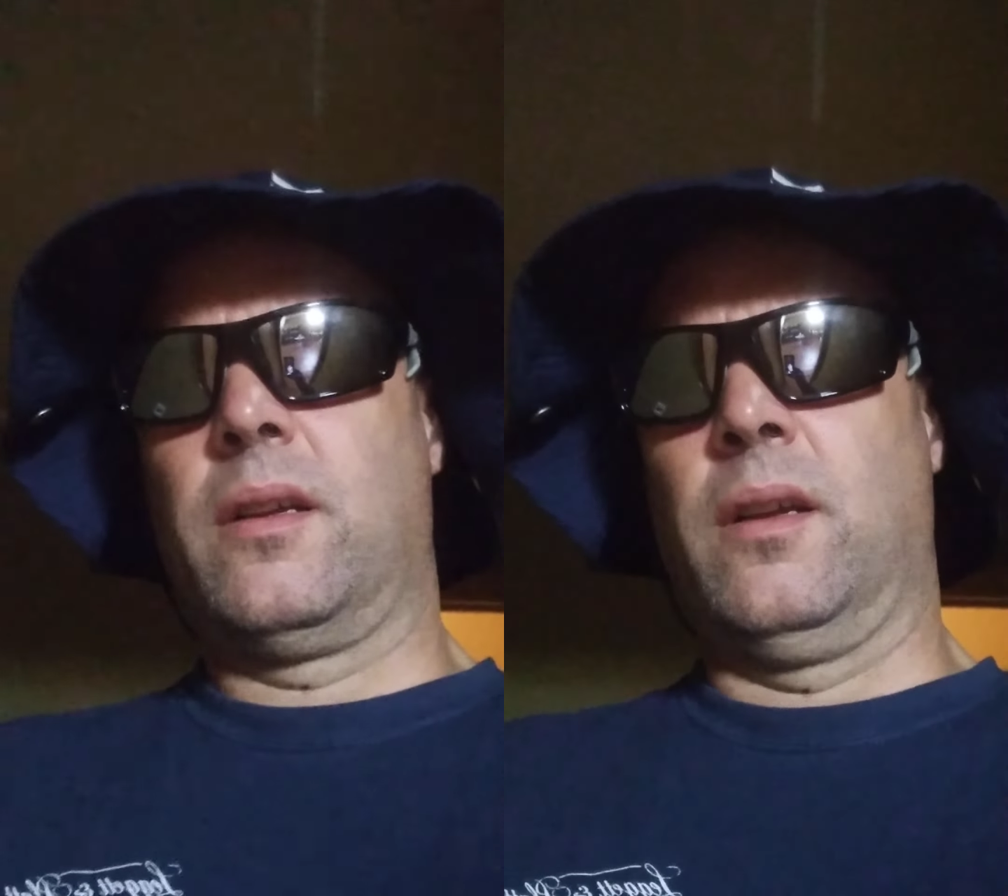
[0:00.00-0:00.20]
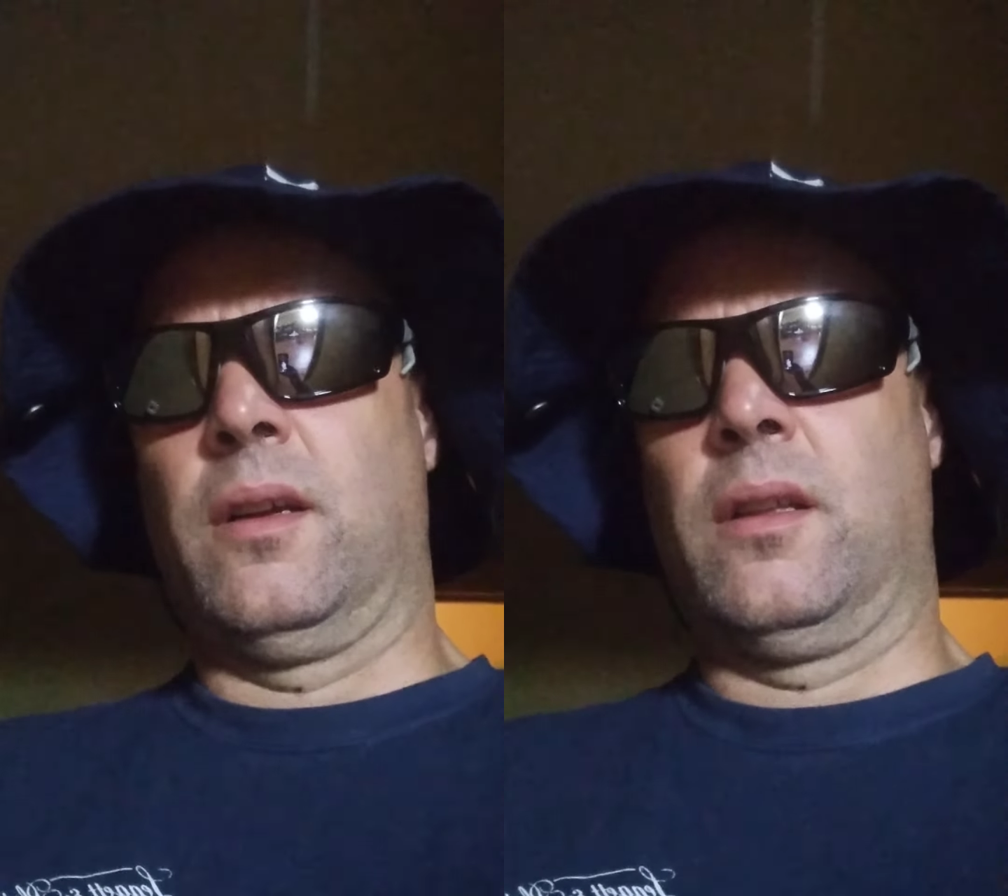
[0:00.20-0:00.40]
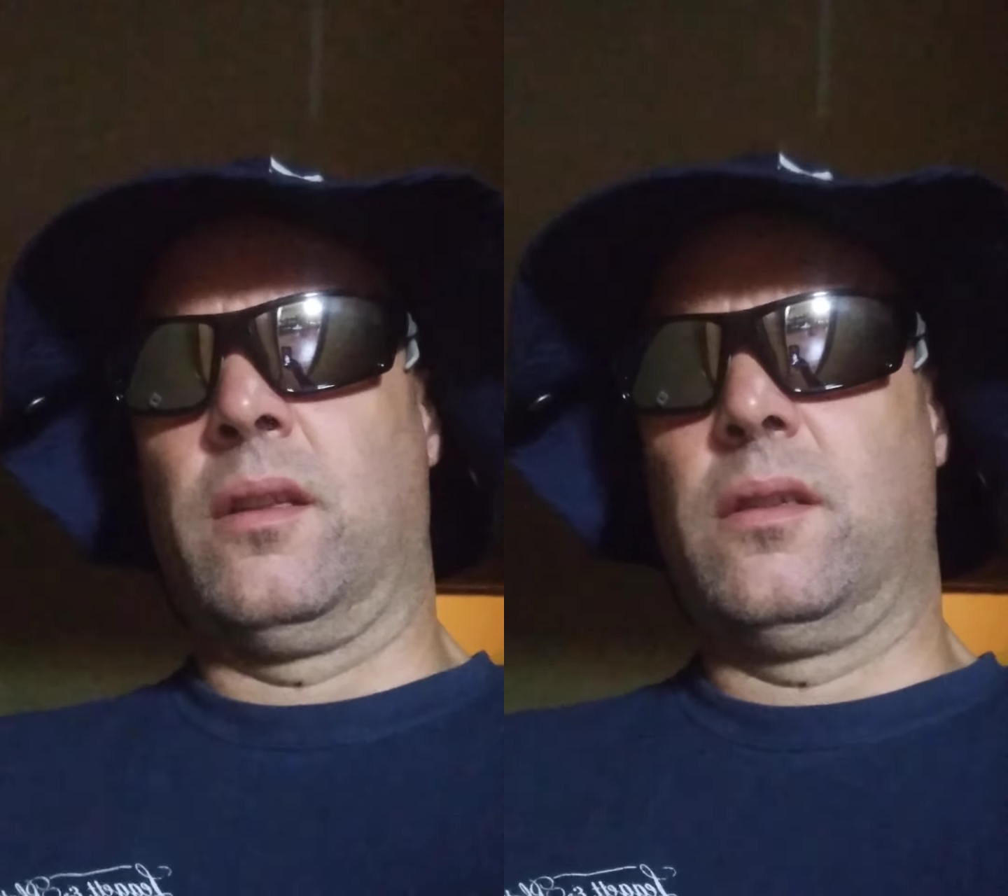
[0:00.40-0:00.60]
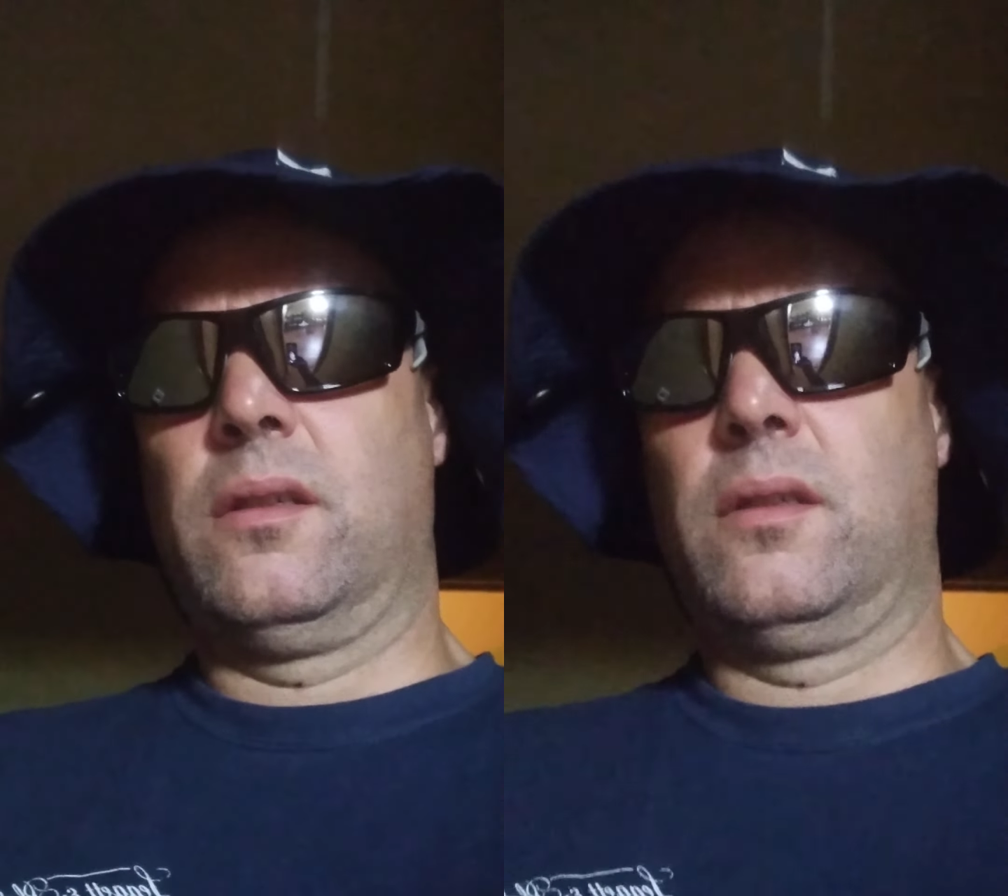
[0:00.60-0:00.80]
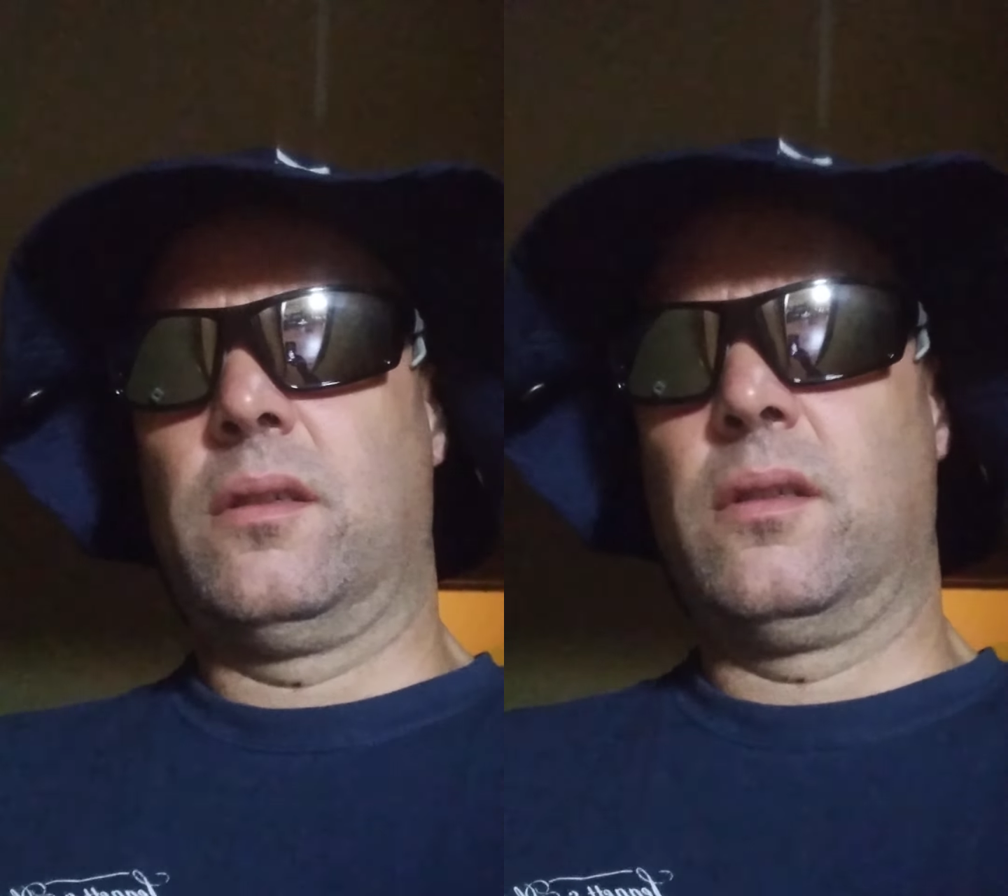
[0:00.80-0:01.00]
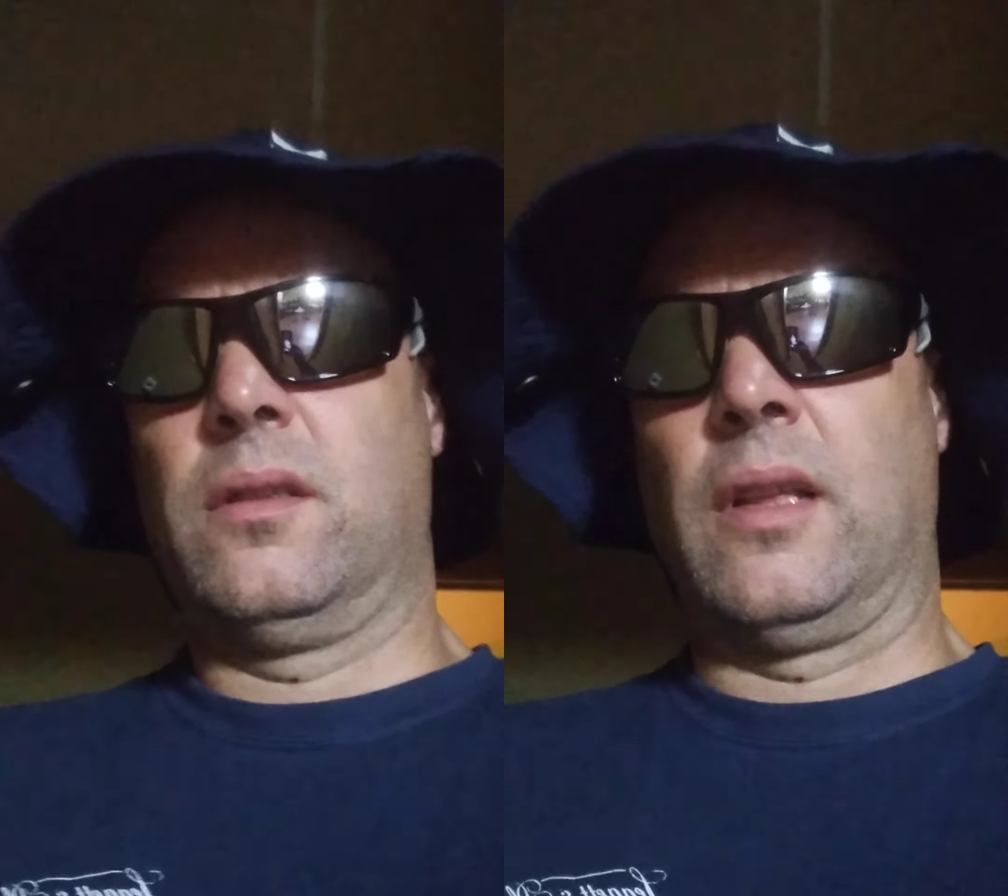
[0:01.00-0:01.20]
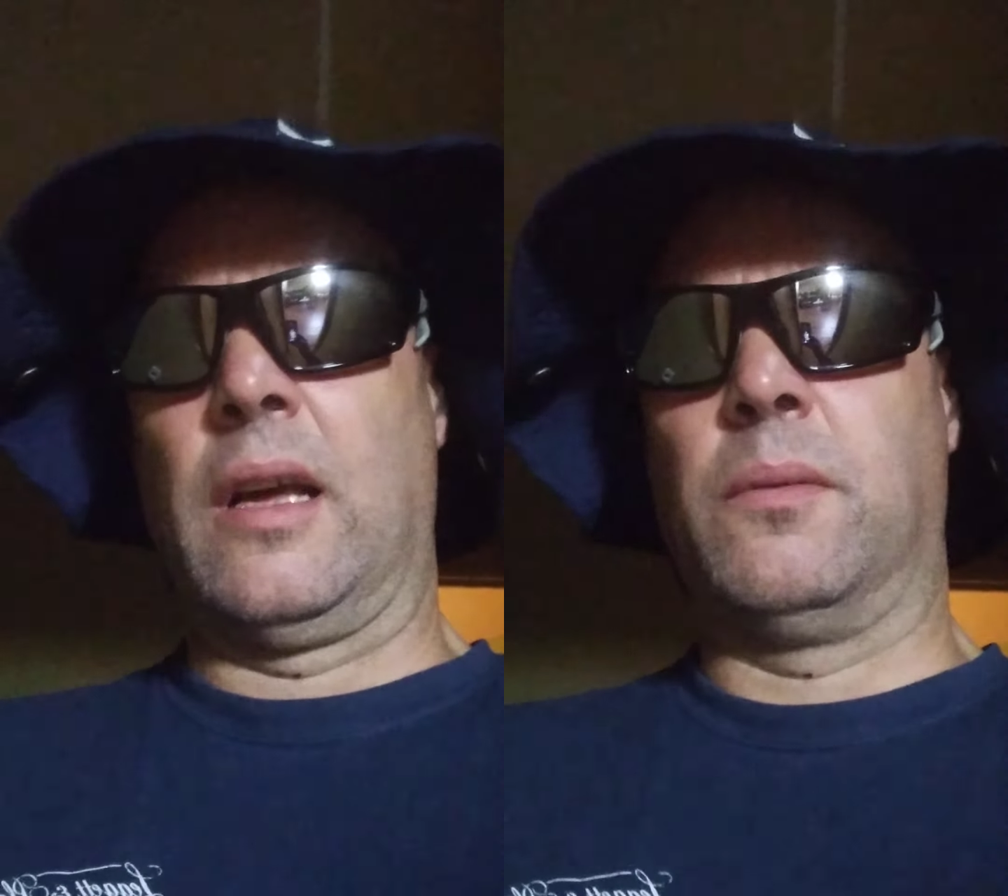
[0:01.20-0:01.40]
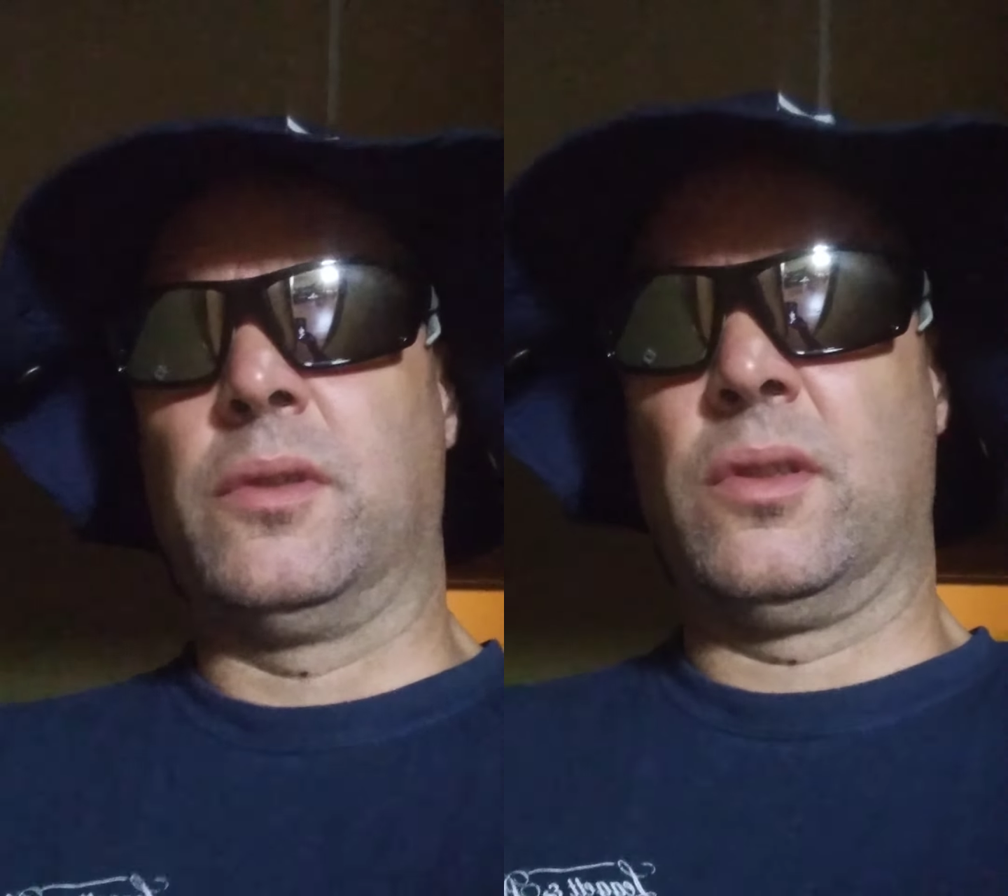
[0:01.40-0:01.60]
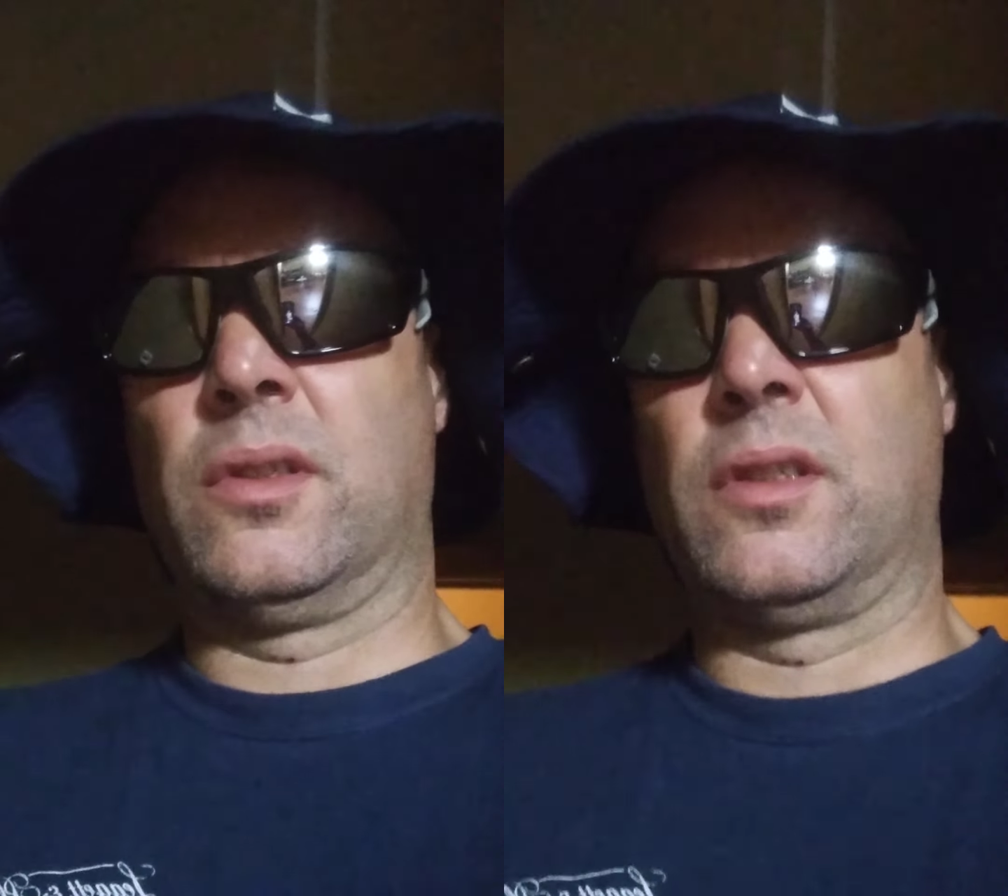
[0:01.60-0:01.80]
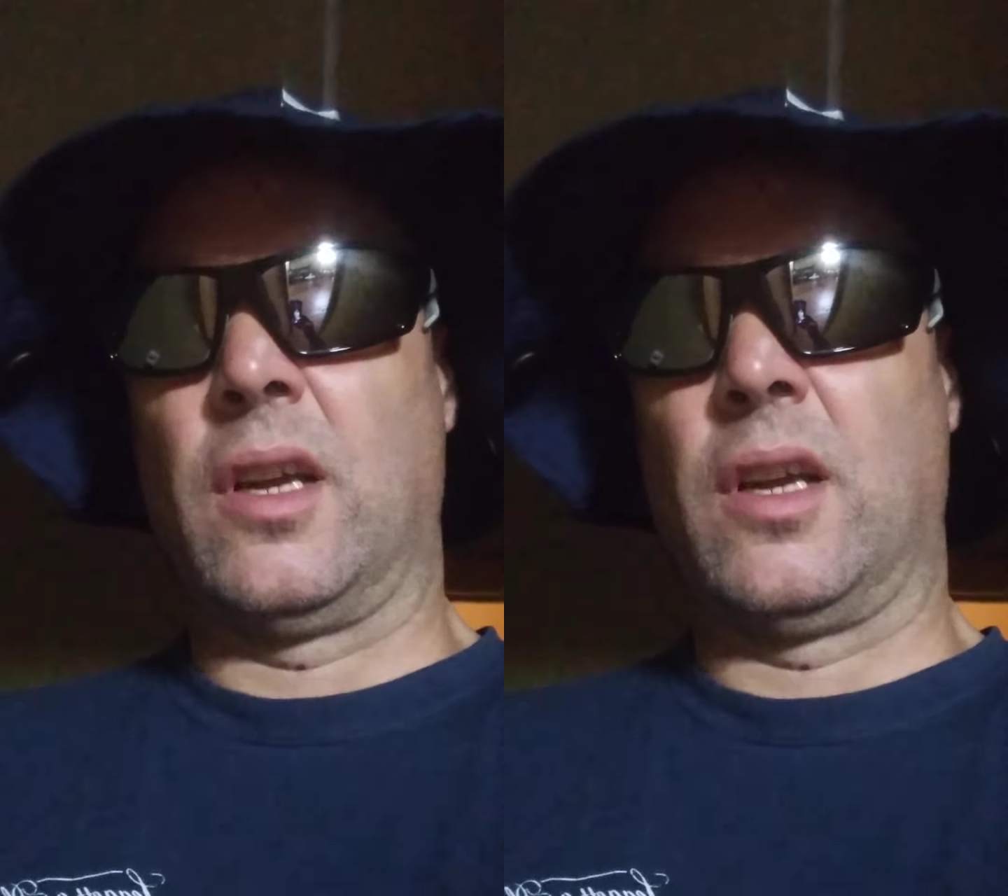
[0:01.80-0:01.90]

Uh, that was